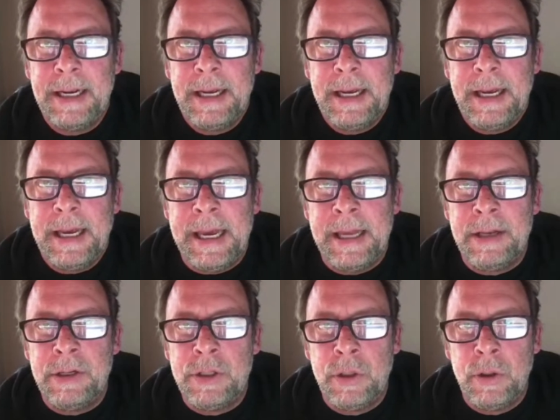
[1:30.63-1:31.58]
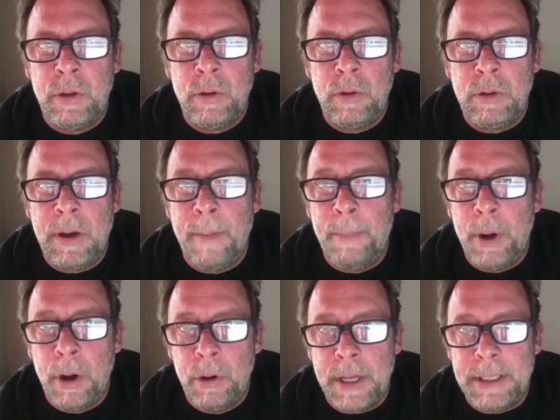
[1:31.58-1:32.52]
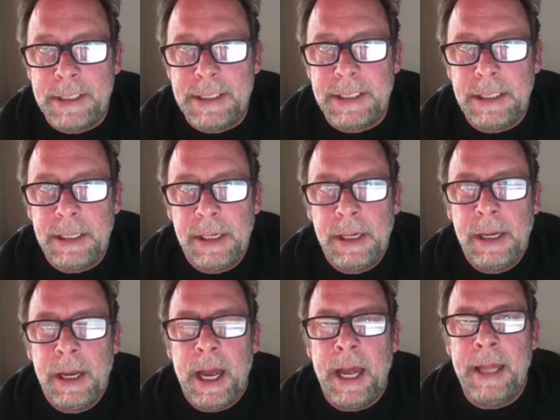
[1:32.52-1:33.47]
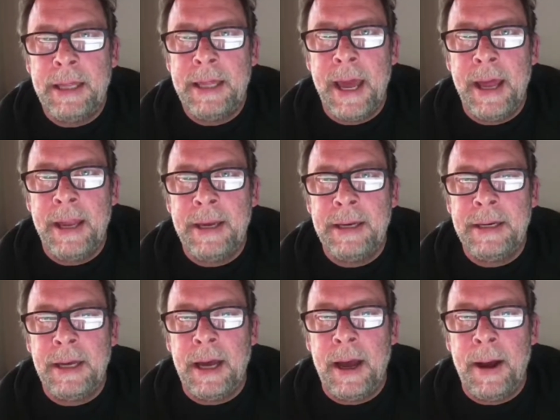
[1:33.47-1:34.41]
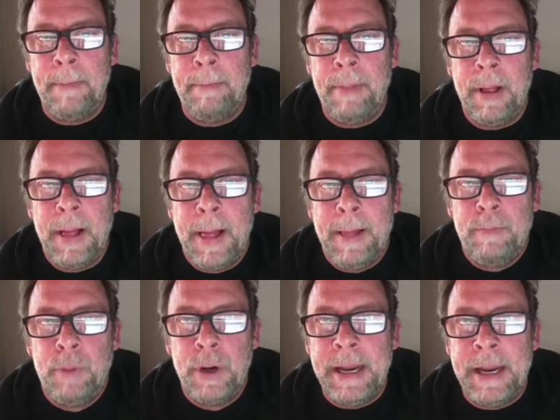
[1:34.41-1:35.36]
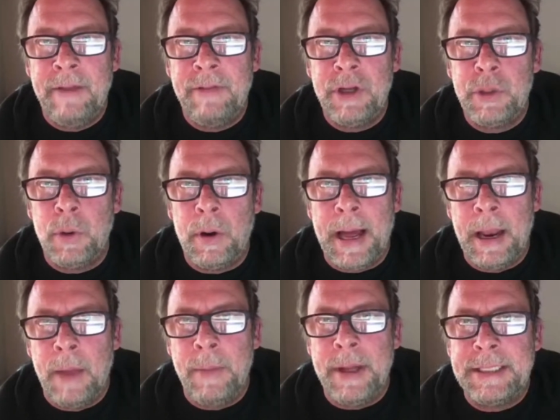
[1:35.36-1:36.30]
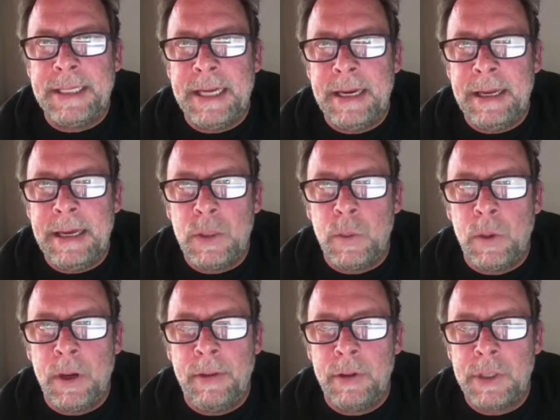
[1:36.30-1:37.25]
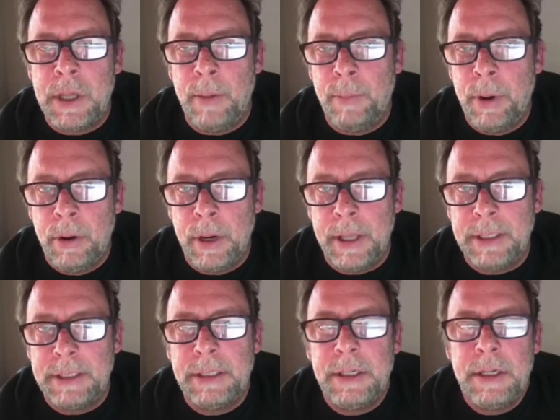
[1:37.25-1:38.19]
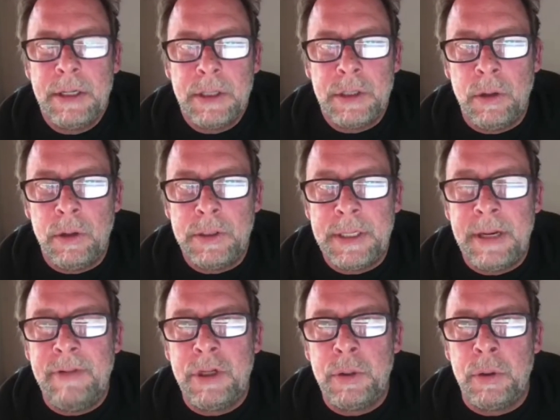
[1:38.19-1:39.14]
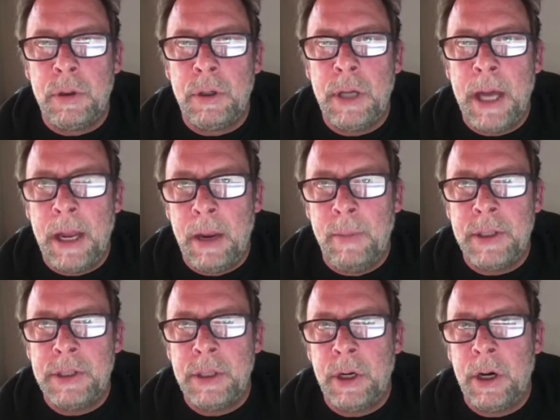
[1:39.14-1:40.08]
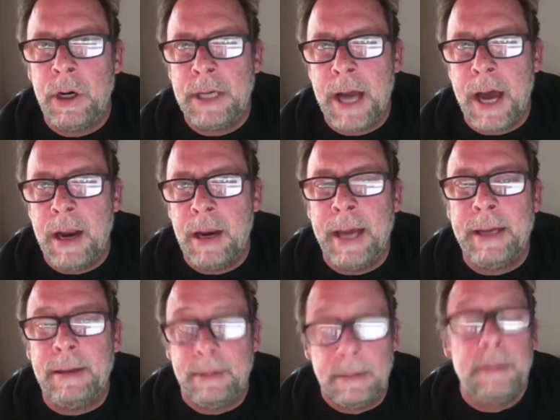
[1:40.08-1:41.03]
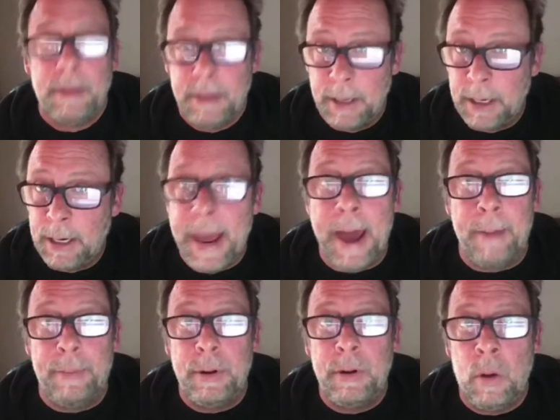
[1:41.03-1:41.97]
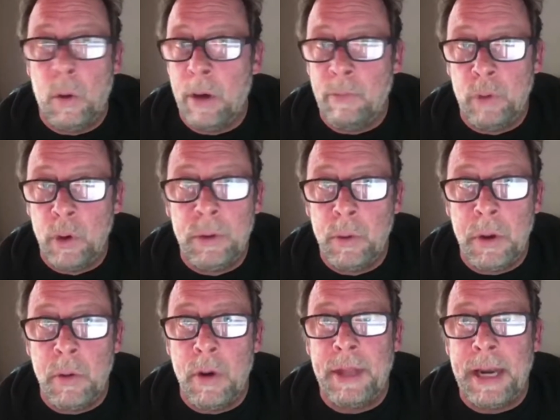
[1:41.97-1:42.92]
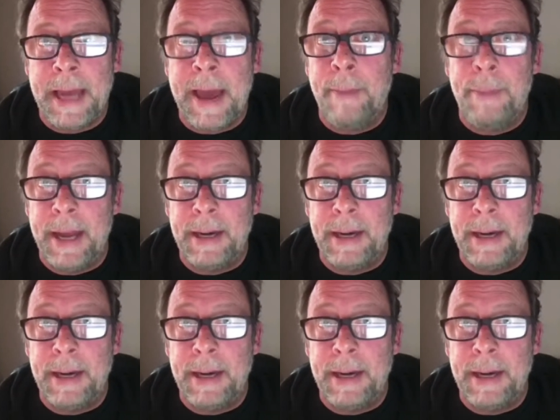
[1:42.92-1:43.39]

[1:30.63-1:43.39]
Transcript: into components and then um, put individual elements in each one of those components. So those individual elements are kind of like the lamp. Now, what room do we want the lamp in?